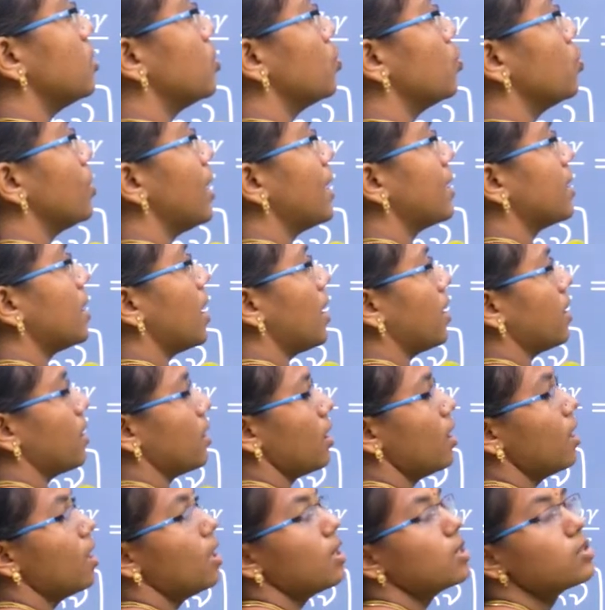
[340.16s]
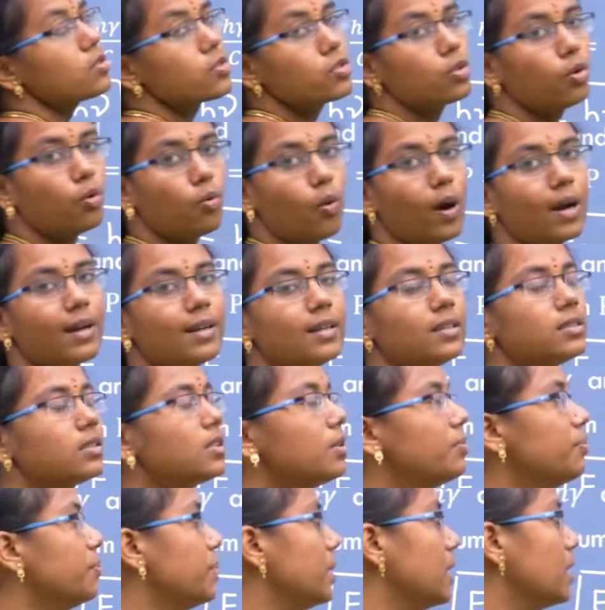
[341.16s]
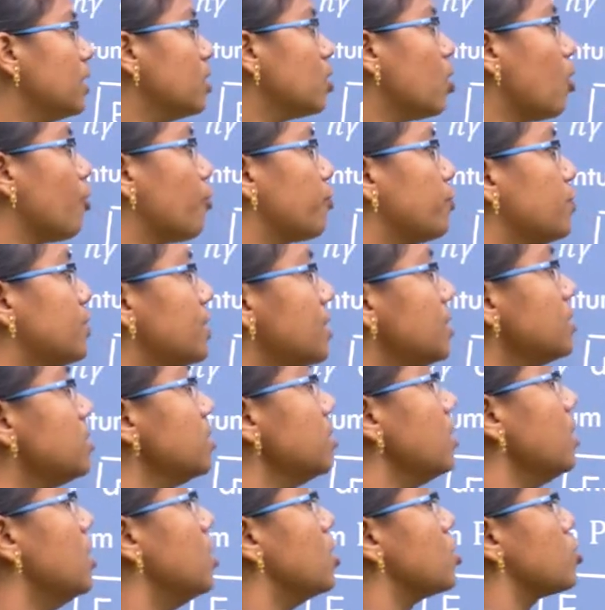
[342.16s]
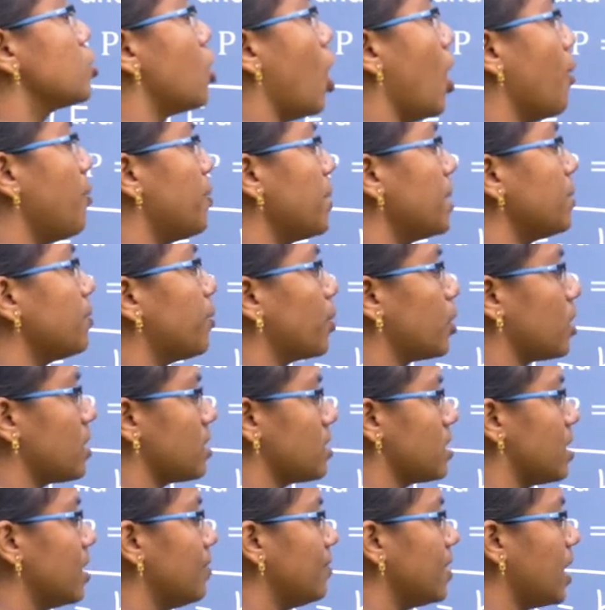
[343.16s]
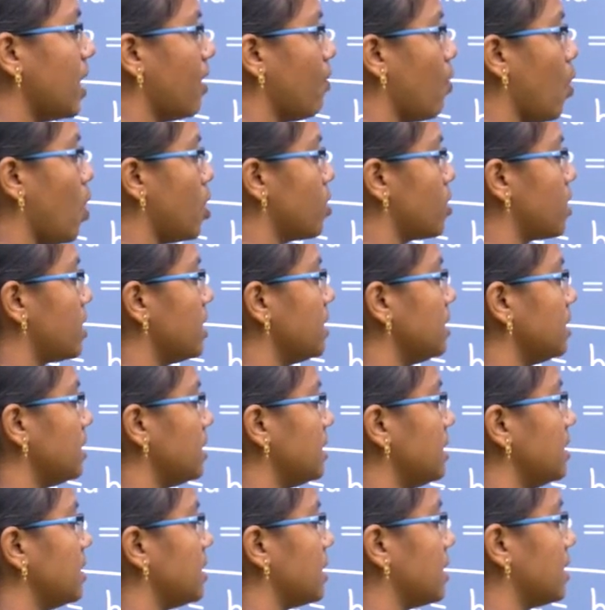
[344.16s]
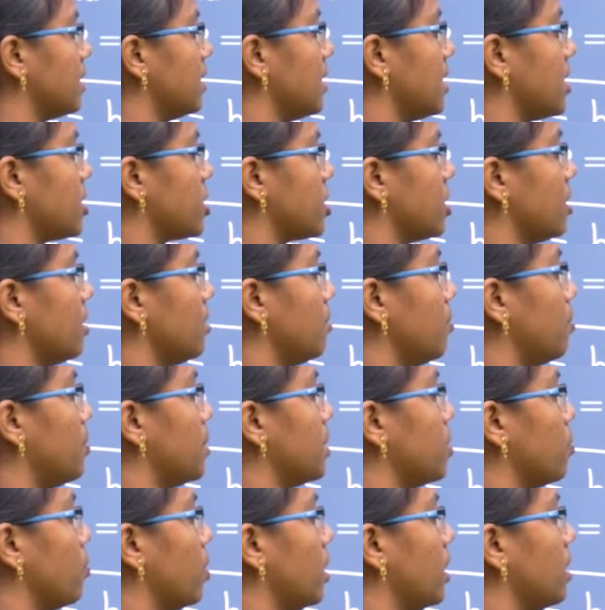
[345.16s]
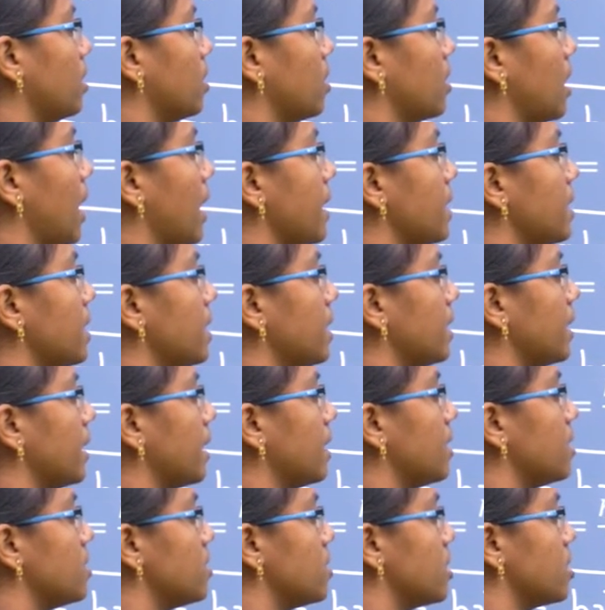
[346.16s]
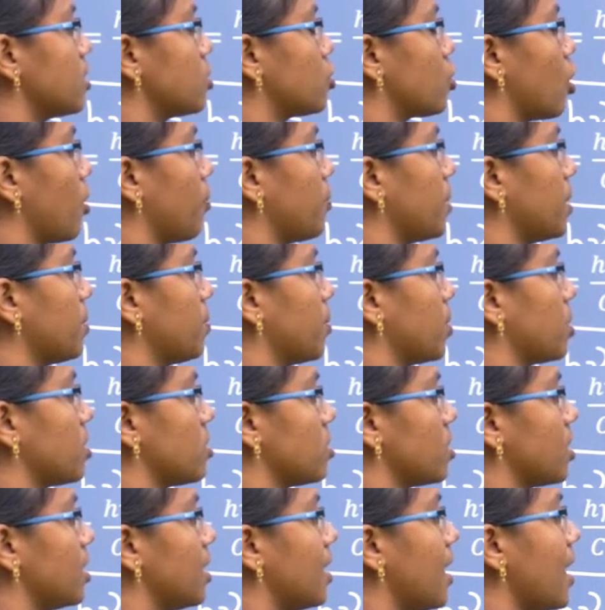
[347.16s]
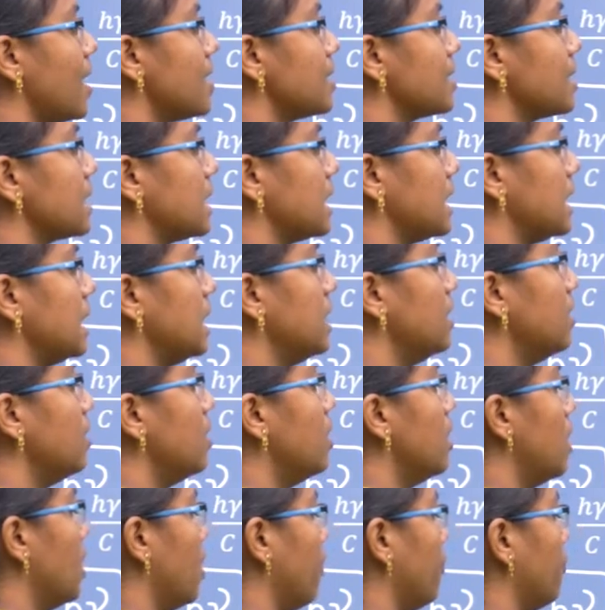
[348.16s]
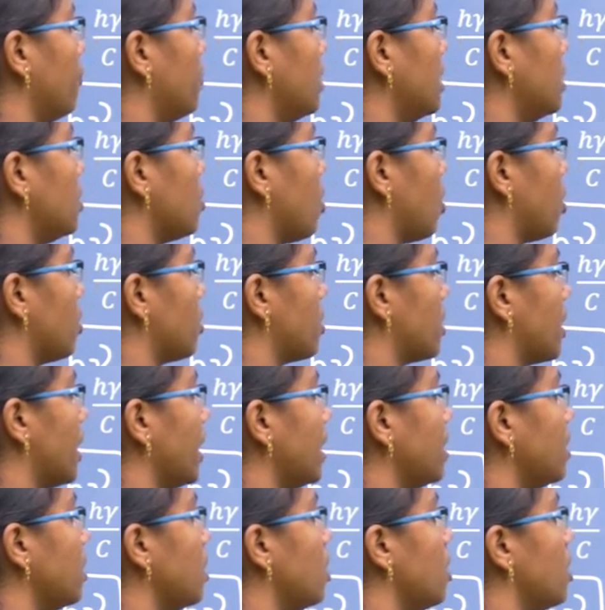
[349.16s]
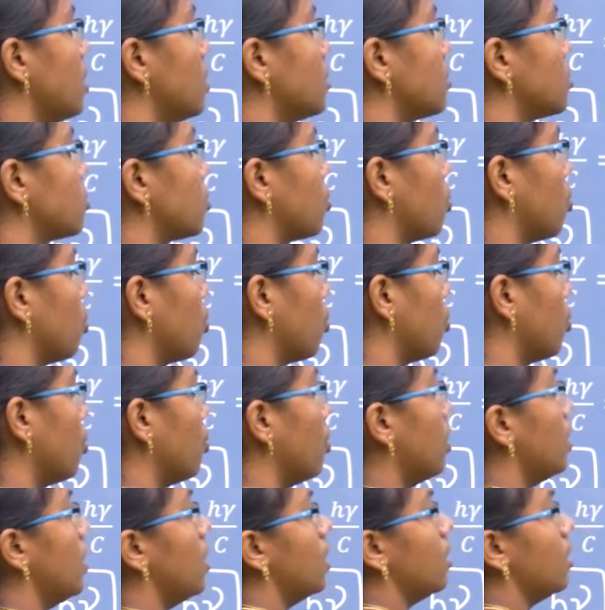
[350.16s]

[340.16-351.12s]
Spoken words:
2, like that. So what is the meaning of this? Stopping potential, we have already seen the relation between kinetic energy and stopping potential as E V naught, right? So